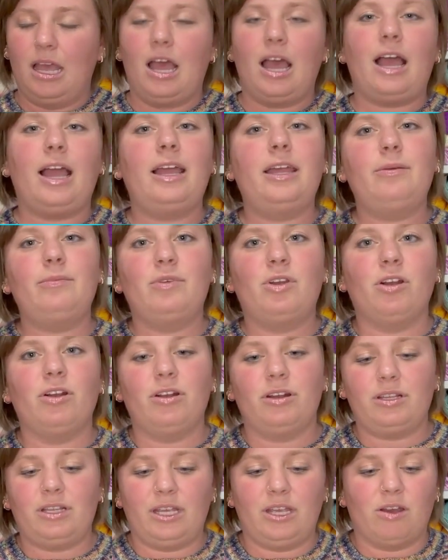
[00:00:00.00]
I am
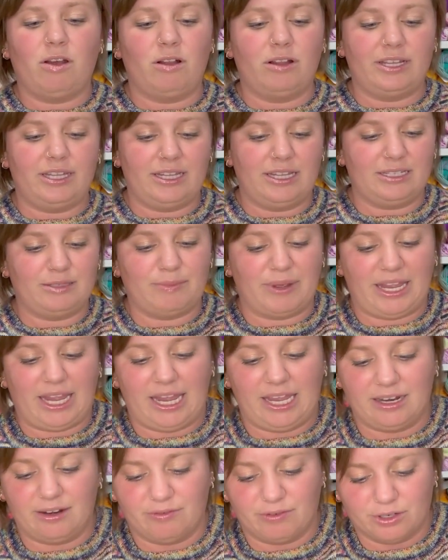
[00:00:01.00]
currently calling this my
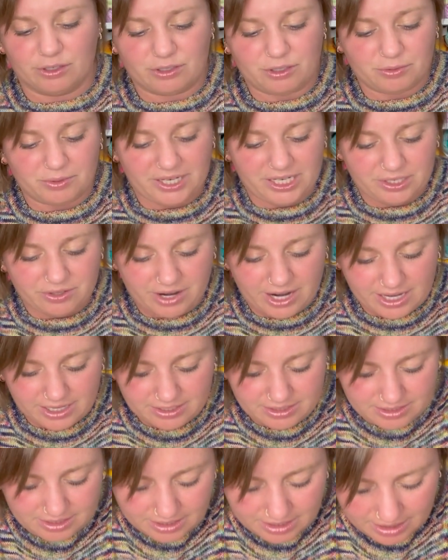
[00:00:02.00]
anniversary dress,